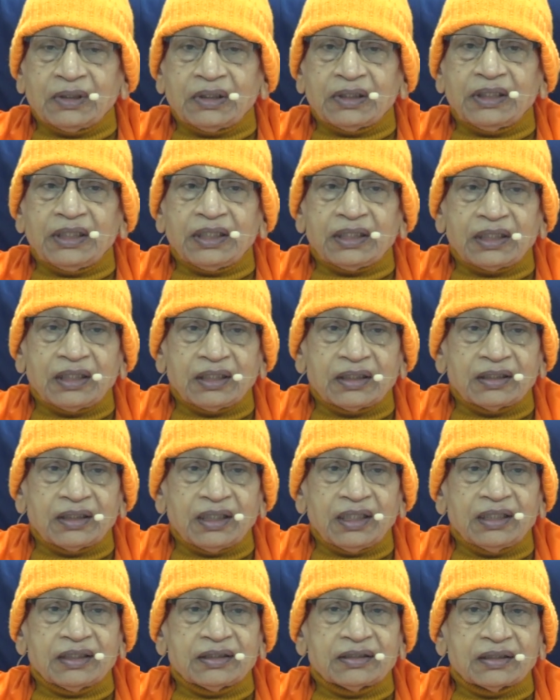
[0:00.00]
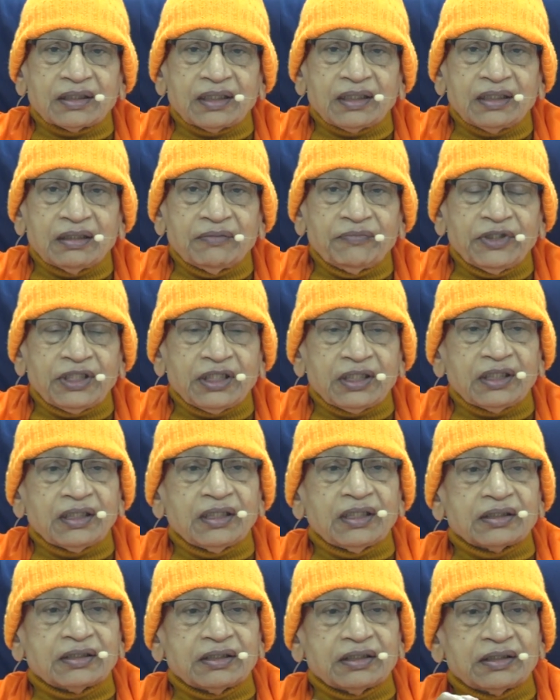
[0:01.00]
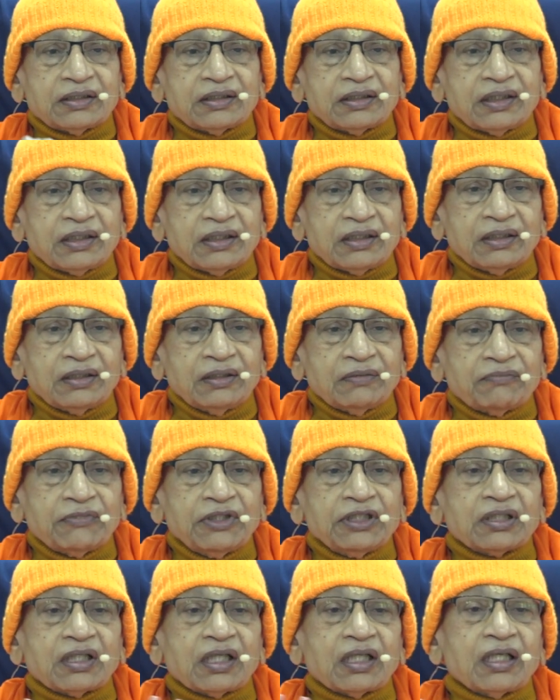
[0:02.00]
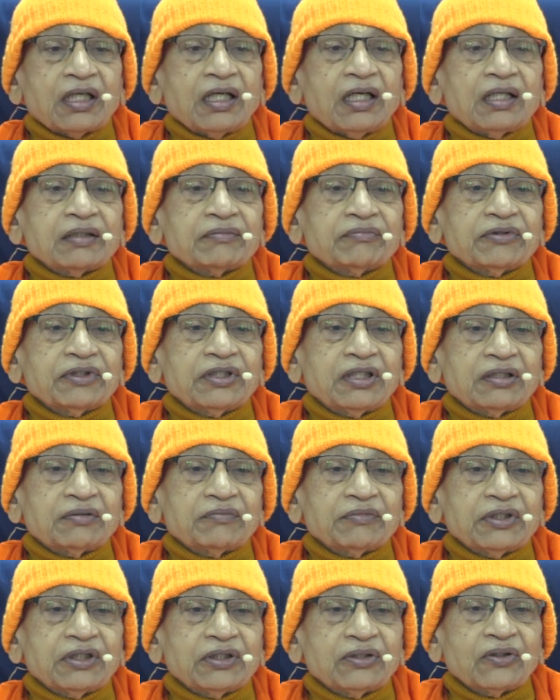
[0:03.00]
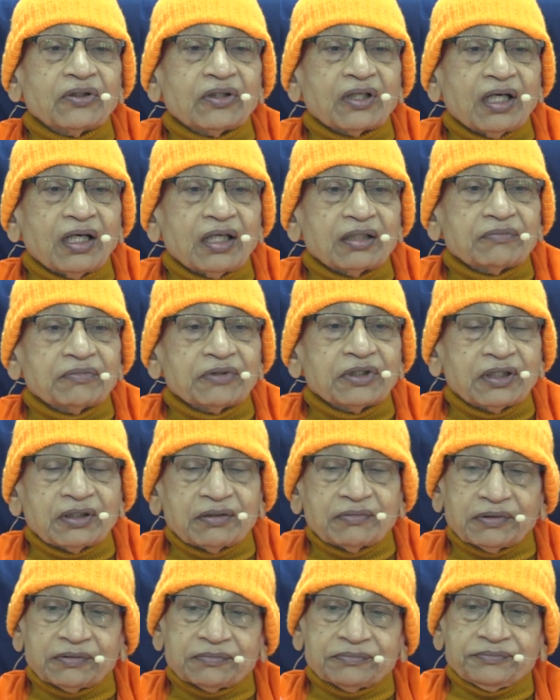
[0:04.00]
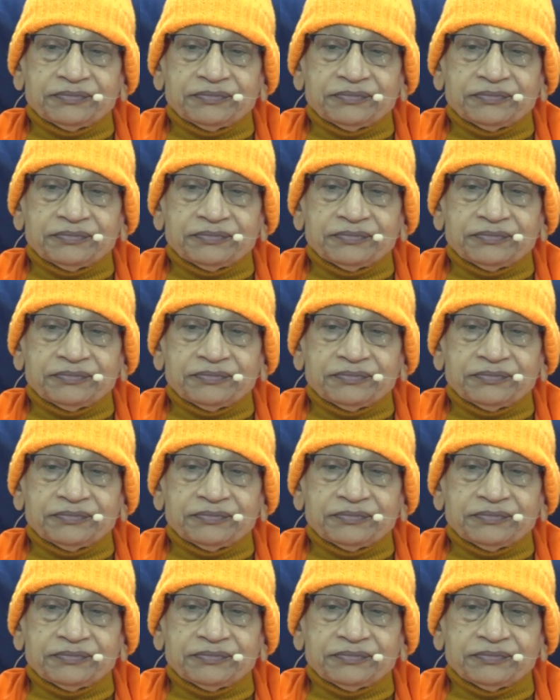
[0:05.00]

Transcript: Recognize that limitedness is there, but it's anatma dharma, not atma dharma.